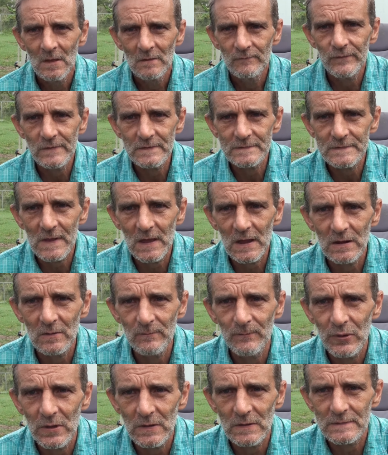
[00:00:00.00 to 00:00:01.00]

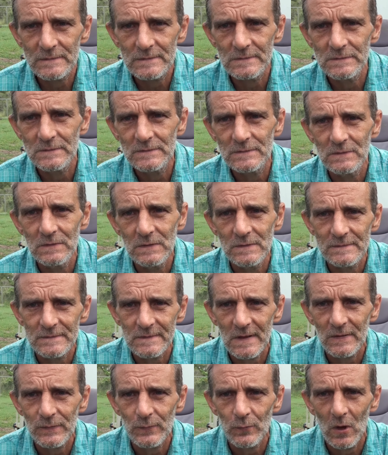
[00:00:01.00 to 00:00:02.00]
Fixated Persons, New
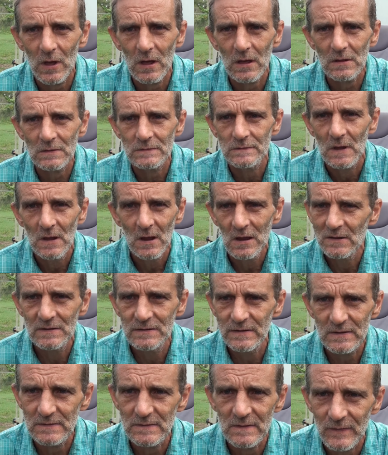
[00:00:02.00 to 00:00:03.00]
South Wales,
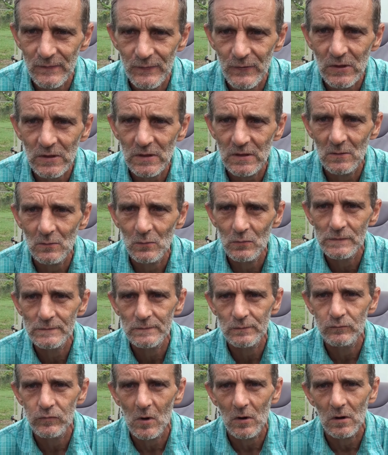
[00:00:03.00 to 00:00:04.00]
didn't think it
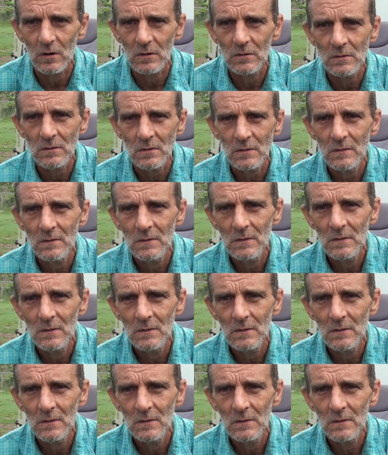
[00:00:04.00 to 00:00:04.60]
was wrong.